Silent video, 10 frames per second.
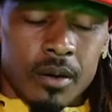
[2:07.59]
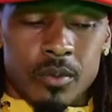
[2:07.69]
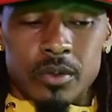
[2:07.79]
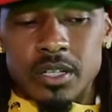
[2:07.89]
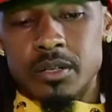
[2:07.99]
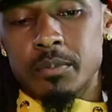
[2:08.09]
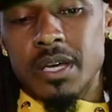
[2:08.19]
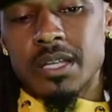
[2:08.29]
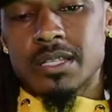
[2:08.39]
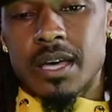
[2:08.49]
Within the
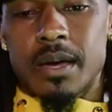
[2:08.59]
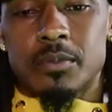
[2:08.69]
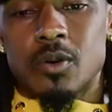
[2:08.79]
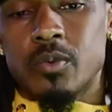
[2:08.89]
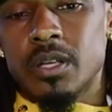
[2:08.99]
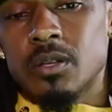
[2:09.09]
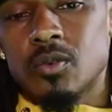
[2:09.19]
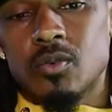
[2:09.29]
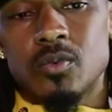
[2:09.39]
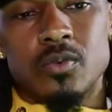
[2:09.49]
meantime, though, we
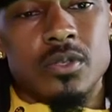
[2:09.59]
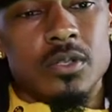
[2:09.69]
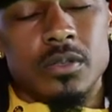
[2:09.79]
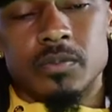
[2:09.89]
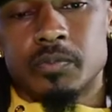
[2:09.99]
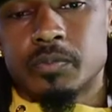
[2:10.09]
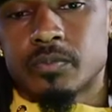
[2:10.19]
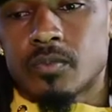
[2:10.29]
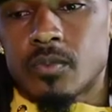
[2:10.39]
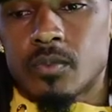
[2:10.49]
lose
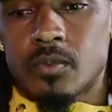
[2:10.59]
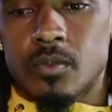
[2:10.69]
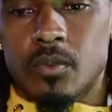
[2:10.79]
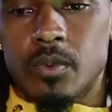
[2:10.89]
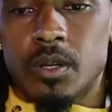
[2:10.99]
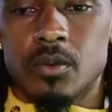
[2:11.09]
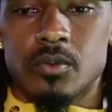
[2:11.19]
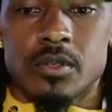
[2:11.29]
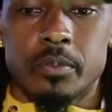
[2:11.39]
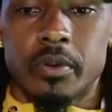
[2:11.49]
we
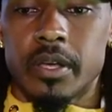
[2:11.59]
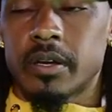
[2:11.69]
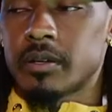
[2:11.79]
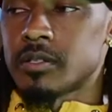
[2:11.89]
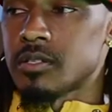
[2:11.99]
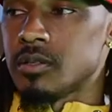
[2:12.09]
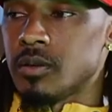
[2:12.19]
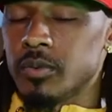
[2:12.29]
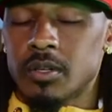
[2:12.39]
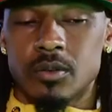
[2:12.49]
lose some players.
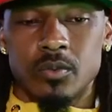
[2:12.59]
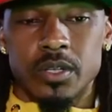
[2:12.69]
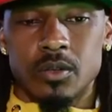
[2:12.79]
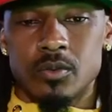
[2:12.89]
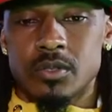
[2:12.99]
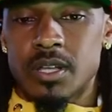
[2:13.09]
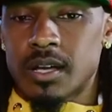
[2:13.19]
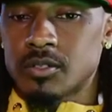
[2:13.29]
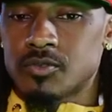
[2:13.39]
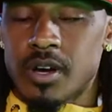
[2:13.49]
we, lose,
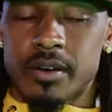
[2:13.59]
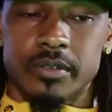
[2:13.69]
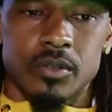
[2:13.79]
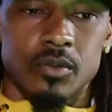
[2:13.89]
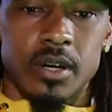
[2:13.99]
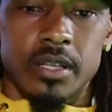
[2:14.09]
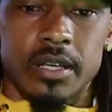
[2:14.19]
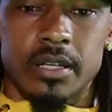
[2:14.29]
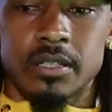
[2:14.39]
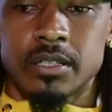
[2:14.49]
Donald Driver throughout
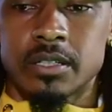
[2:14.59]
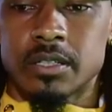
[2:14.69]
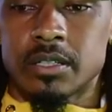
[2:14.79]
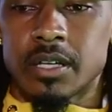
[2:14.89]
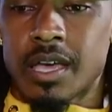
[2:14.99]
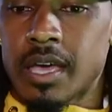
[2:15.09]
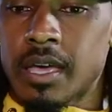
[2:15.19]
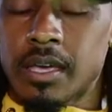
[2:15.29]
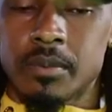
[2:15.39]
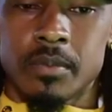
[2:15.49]
that uh,
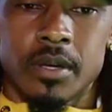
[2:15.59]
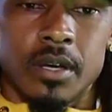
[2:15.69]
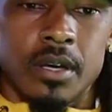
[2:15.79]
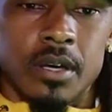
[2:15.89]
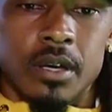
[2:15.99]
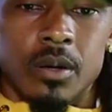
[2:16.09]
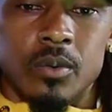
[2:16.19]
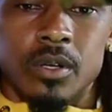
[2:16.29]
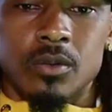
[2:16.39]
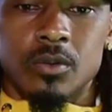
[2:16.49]
game.
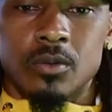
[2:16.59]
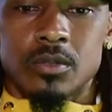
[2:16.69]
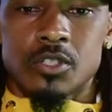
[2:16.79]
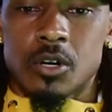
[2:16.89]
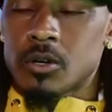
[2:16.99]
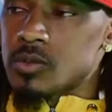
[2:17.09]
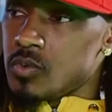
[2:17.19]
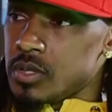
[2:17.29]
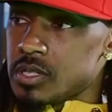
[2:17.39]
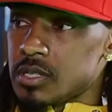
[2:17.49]
We lose Charles
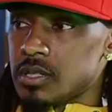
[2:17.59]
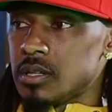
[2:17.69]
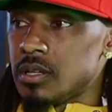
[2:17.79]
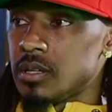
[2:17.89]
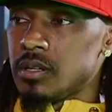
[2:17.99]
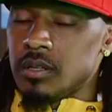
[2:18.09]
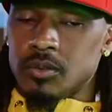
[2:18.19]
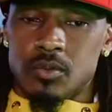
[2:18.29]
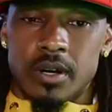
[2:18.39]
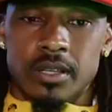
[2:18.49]
Woodson mm-hmm.
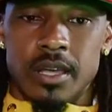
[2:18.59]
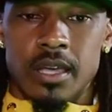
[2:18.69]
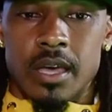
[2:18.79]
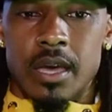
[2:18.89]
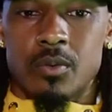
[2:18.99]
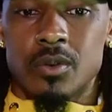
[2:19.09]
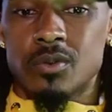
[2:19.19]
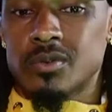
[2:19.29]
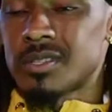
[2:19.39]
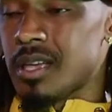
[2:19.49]
throughout that game. We
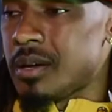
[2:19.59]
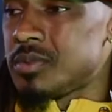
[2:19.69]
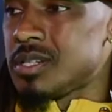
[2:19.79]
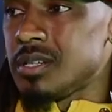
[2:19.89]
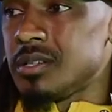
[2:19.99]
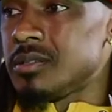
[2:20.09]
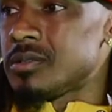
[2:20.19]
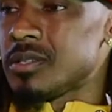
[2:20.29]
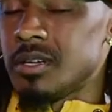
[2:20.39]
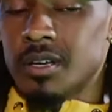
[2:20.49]
lose Sam Shields.